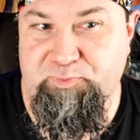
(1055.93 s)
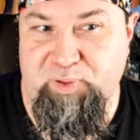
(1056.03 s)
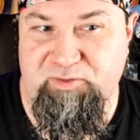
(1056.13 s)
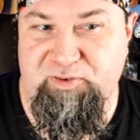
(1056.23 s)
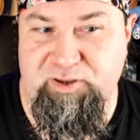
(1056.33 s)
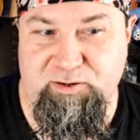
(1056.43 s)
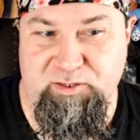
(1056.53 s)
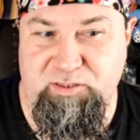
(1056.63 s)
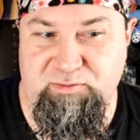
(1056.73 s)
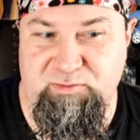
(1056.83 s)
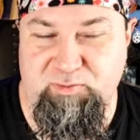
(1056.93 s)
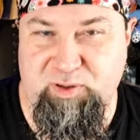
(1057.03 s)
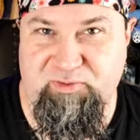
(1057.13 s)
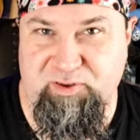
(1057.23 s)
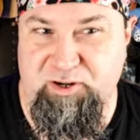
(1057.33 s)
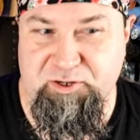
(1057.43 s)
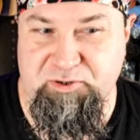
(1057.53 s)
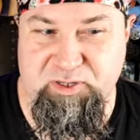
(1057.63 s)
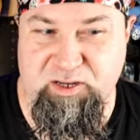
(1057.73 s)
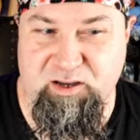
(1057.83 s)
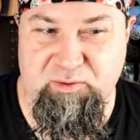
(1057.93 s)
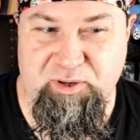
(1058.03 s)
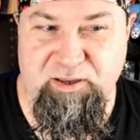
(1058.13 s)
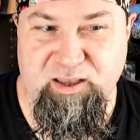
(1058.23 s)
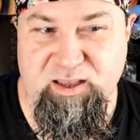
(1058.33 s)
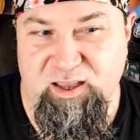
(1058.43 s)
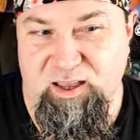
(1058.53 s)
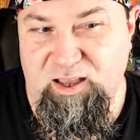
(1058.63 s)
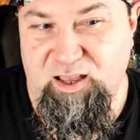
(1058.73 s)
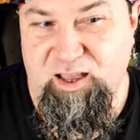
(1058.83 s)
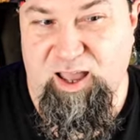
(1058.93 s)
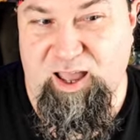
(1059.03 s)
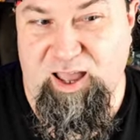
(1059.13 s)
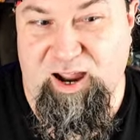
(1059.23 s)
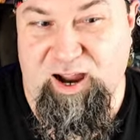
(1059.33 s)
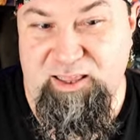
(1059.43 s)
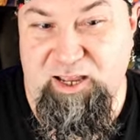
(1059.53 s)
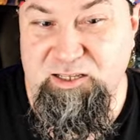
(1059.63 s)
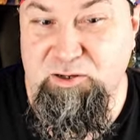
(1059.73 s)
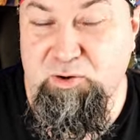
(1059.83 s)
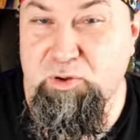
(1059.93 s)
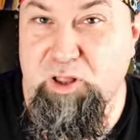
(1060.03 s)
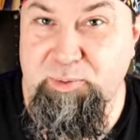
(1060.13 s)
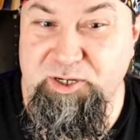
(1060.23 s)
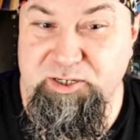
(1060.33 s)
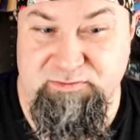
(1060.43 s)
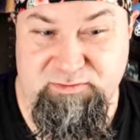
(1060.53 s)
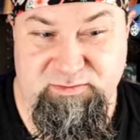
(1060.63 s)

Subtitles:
Pathfinder 2's economy. That's a cool option.